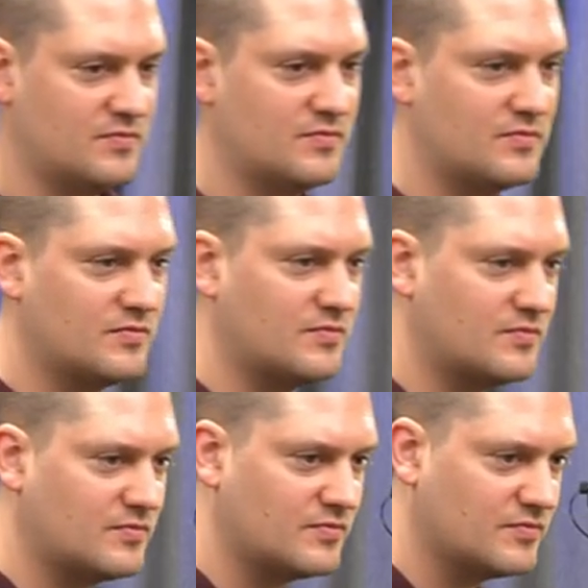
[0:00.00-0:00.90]

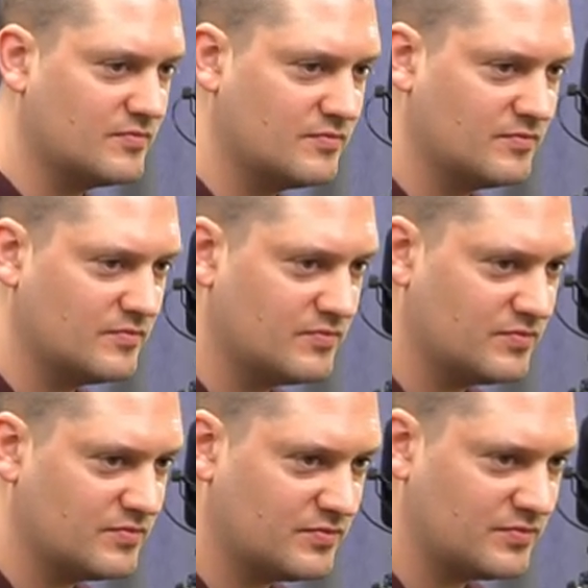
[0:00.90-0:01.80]

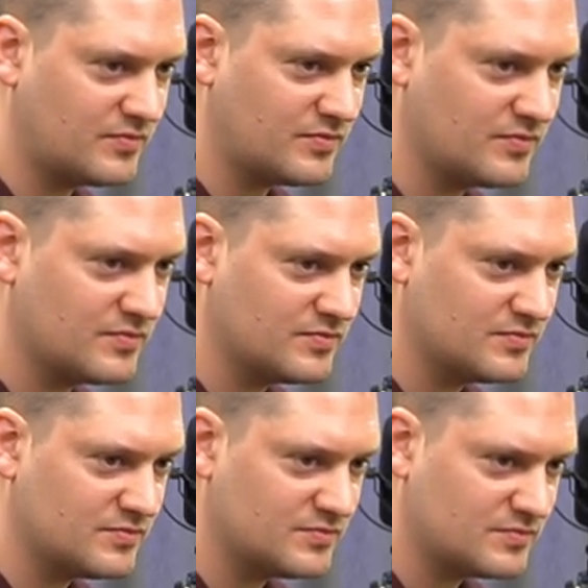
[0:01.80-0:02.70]

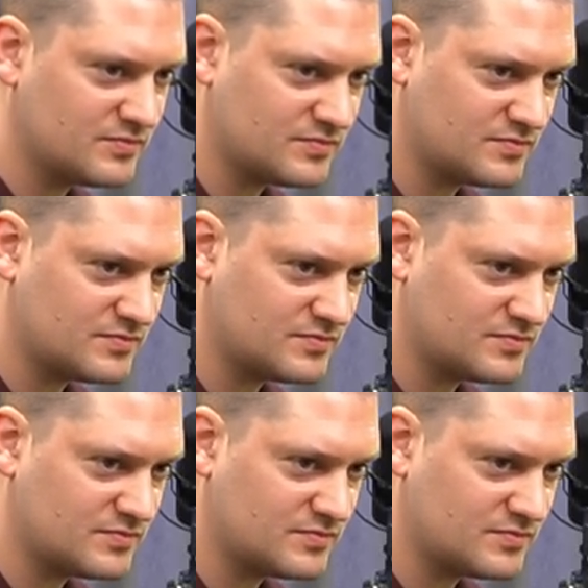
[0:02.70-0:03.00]
(no one is talking)